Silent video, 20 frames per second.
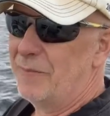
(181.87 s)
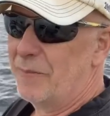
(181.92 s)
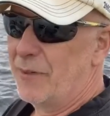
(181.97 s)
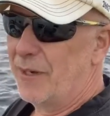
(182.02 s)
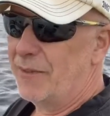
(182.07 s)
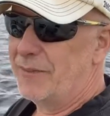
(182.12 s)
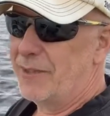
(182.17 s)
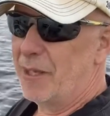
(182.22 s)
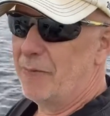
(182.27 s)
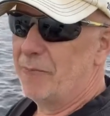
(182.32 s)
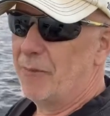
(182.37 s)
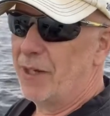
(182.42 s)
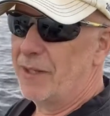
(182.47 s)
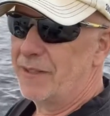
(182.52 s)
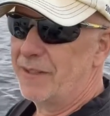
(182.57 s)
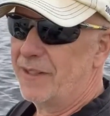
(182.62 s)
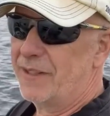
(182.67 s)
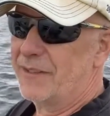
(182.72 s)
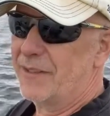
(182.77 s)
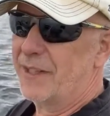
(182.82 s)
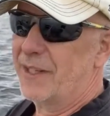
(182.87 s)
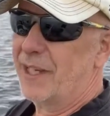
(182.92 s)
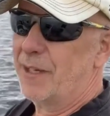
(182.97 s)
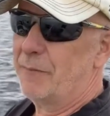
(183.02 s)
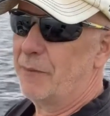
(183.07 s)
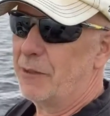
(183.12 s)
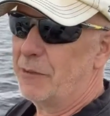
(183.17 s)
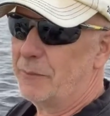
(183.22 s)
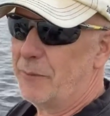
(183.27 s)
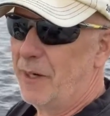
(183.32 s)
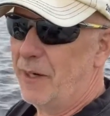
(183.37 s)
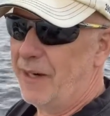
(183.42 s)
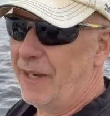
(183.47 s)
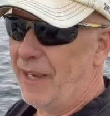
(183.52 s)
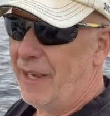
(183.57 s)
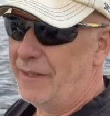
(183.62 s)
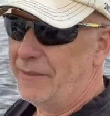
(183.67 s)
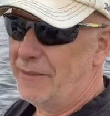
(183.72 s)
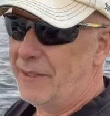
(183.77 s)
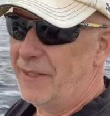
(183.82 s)
press that button because I got my spare
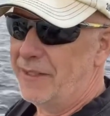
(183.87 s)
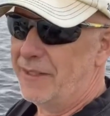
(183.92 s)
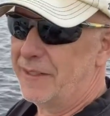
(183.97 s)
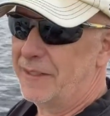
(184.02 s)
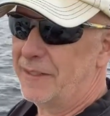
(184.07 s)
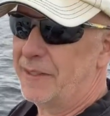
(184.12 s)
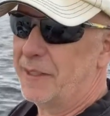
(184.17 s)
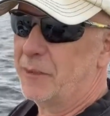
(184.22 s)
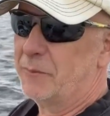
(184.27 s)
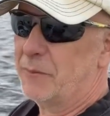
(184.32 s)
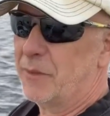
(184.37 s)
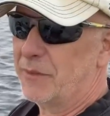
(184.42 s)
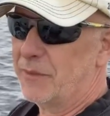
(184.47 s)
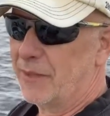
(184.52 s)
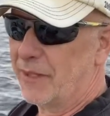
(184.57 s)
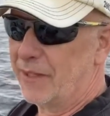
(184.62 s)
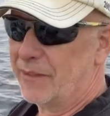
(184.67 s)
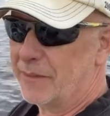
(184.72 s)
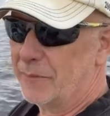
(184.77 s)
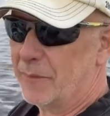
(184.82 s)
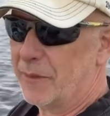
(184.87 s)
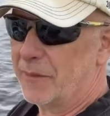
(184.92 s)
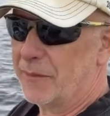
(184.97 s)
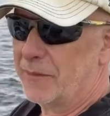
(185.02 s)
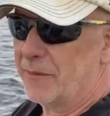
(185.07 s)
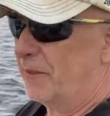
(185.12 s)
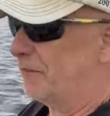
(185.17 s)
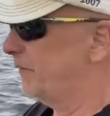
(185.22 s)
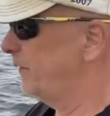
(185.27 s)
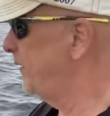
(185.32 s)
gas tank in there. Plus I got some other stuff in